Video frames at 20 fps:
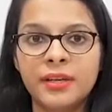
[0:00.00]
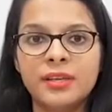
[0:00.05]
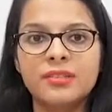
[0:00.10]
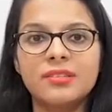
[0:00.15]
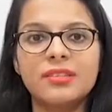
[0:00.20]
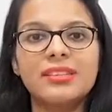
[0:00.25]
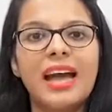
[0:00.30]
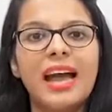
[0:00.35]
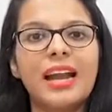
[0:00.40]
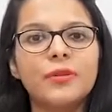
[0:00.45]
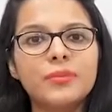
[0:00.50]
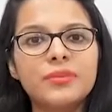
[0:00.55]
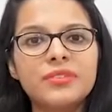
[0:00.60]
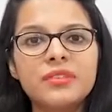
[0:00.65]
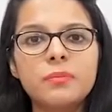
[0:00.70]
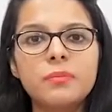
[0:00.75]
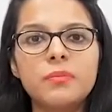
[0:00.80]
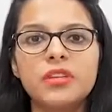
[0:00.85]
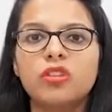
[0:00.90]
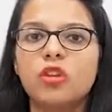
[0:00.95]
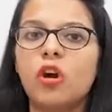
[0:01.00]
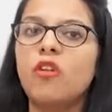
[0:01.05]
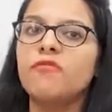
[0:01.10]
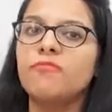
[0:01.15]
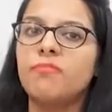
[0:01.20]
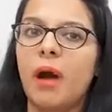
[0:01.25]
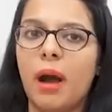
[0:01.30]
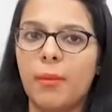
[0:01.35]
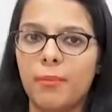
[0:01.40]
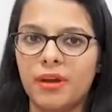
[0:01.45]
So that was the myth
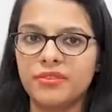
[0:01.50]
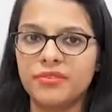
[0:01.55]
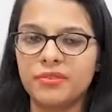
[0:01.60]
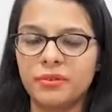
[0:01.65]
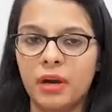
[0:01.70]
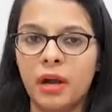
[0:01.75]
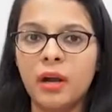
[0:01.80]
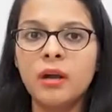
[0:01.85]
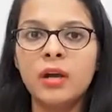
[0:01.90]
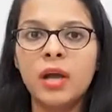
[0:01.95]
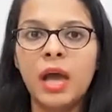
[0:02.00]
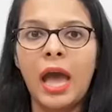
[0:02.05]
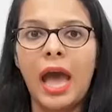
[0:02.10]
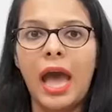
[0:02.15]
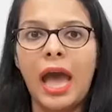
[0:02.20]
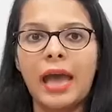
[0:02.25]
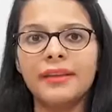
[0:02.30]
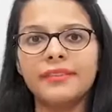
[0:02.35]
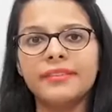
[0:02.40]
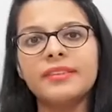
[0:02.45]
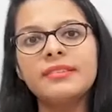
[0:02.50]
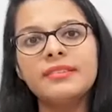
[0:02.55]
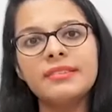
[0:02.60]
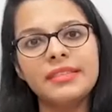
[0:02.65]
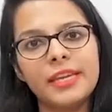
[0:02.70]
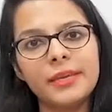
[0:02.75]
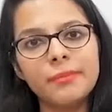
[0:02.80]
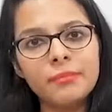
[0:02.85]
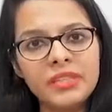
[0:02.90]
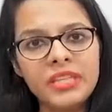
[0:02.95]
of Bhamasura, and the
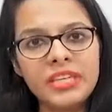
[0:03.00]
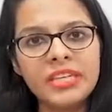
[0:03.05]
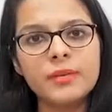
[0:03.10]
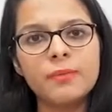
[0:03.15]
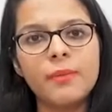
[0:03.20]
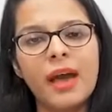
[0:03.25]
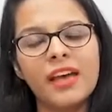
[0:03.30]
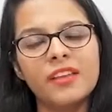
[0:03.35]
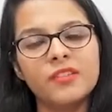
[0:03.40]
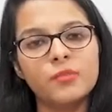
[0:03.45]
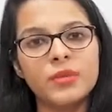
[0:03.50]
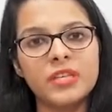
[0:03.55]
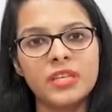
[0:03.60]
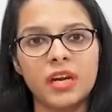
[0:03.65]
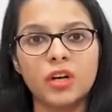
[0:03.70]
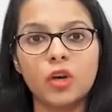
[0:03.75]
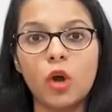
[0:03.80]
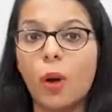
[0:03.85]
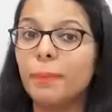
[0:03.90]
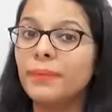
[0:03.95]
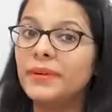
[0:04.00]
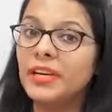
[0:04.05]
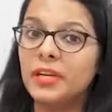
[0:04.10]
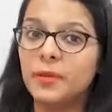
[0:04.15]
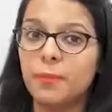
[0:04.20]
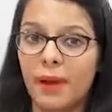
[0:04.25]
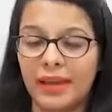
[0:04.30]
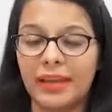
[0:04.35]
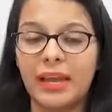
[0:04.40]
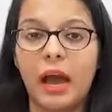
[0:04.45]
same theme has been
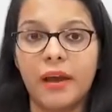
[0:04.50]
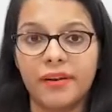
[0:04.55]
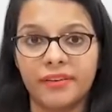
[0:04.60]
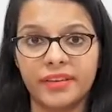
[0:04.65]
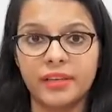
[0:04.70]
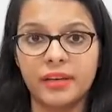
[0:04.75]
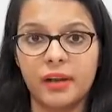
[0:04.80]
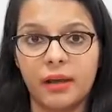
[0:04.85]
adopted by R.K.